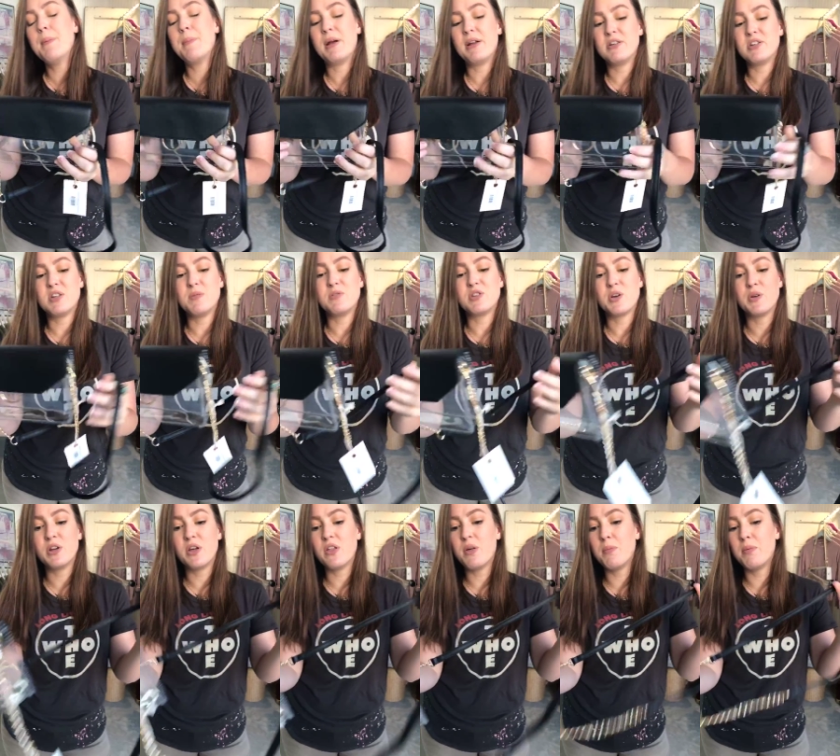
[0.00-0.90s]
But I just am
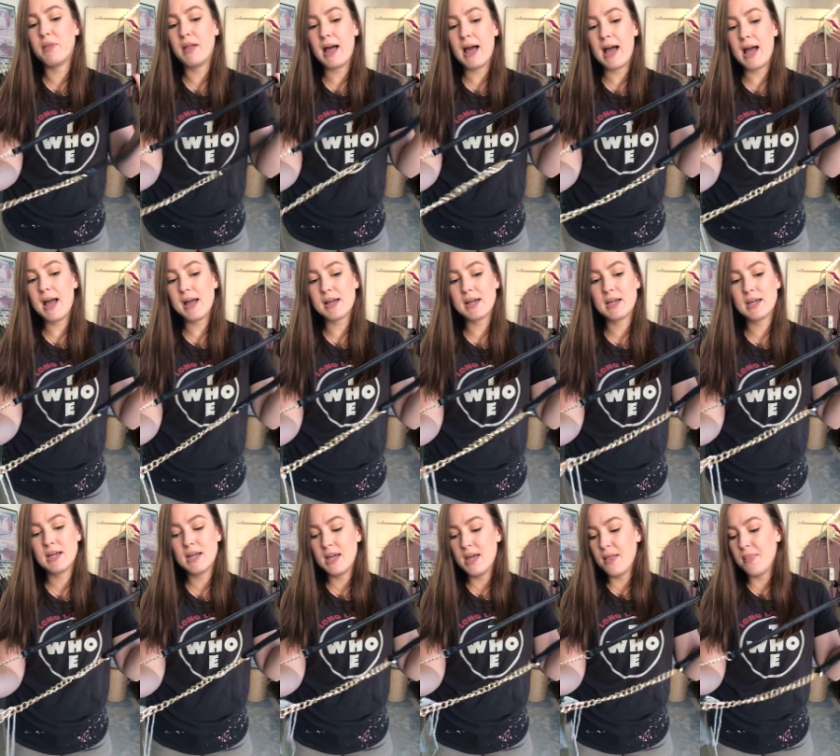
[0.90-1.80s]
showing y'all the black.
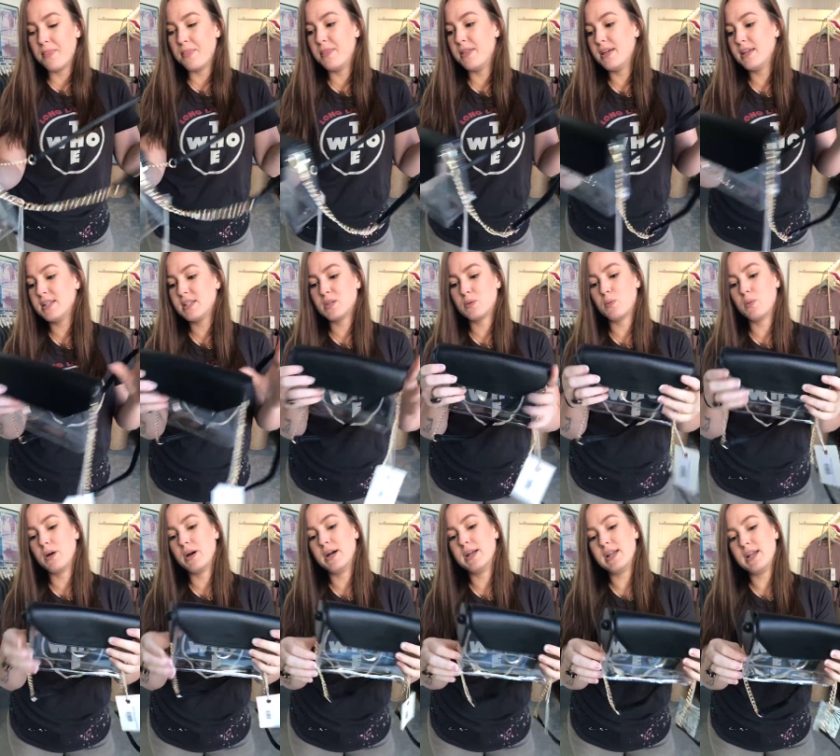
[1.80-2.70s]
This
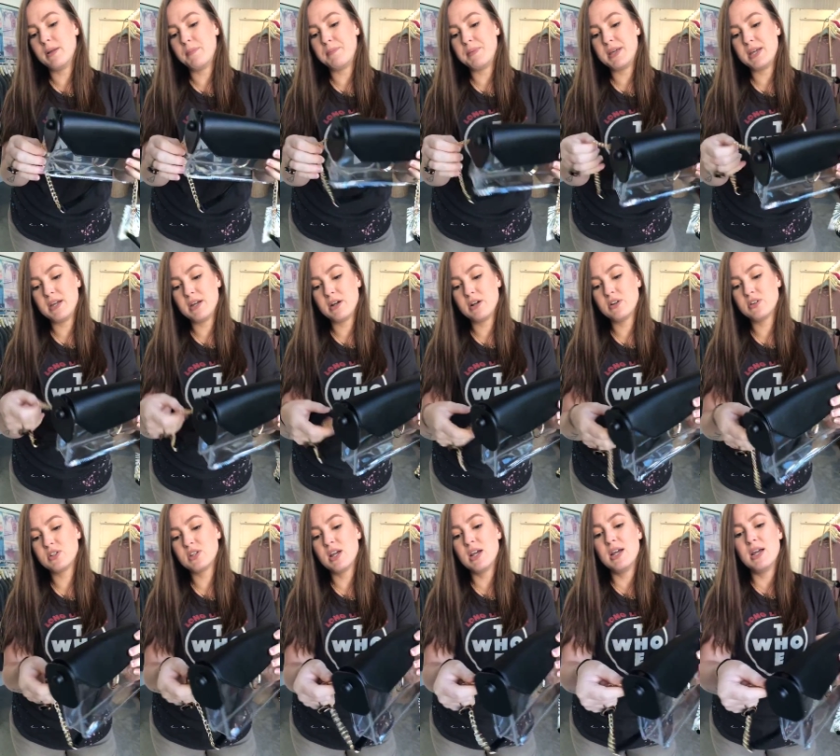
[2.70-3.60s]
one, it
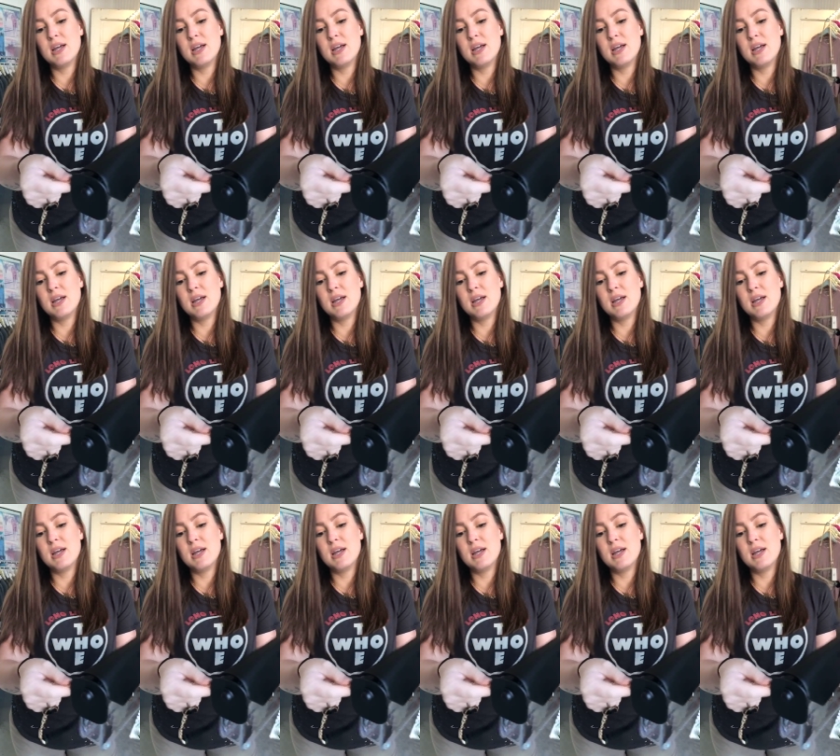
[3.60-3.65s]
appears